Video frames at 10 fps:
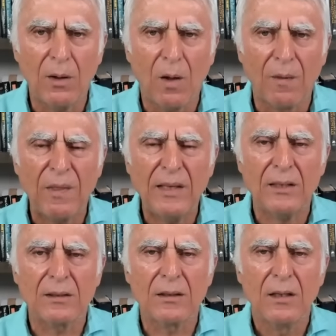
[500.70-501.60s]
I think
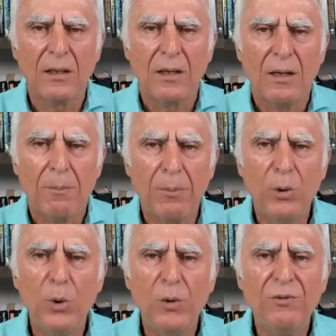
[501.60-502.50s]
it
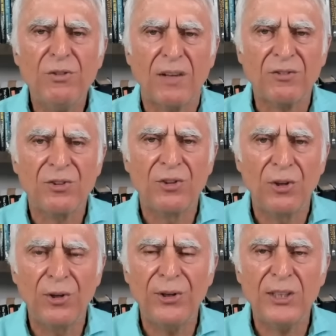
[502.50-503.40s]
behooves us to
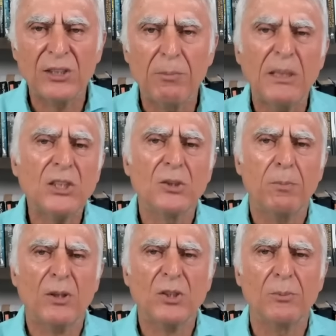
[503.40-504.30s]
learn as much as
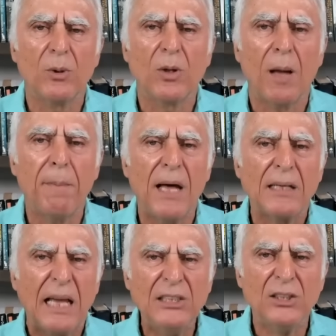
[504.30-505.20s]
possible
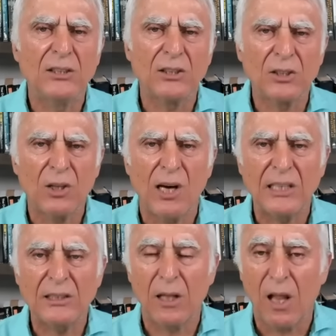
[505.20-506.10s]
about ancient
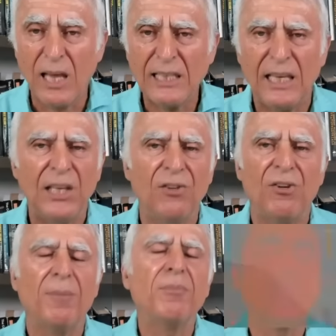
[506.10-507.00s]
societies like
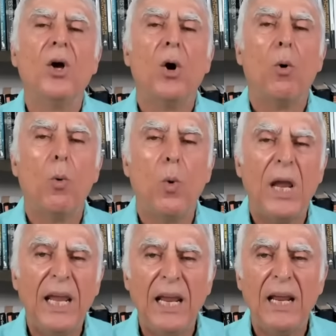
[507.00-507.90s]
Egypt,
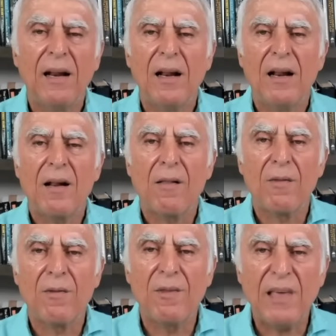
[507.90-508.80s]
where
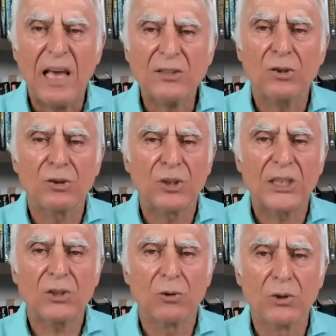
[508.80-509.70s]
the
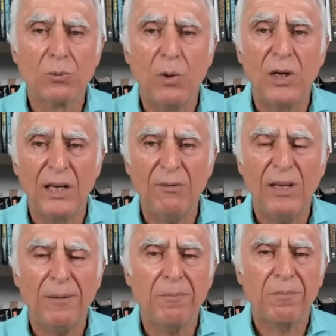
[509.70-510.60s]
extraterrestrials were
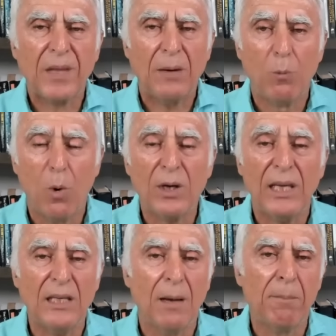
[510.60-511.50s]
living and
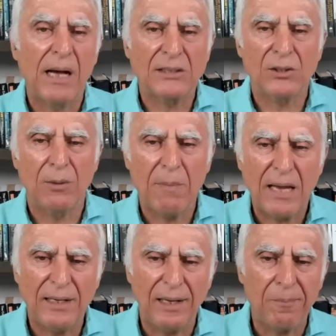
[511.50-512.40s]
walking amongst
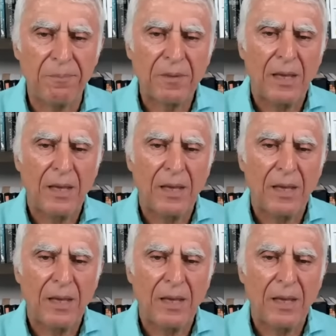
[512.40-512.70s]
humanity.